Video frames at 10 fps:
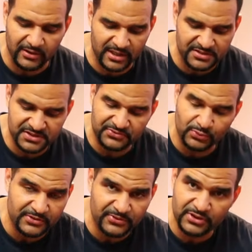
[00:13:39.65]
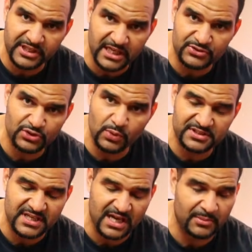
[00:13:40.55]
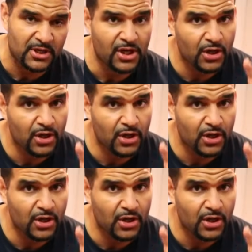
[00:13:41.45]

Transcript: I'd rather just refill the canister one time.